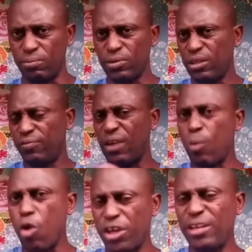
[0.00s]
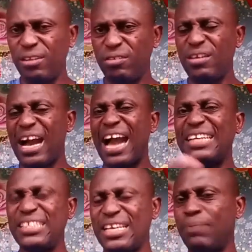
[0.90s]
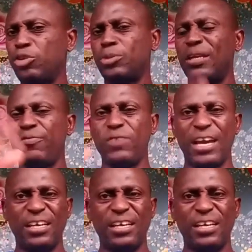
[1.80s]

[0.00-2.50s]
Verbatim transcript: If you are working, your ID card, most especially if you are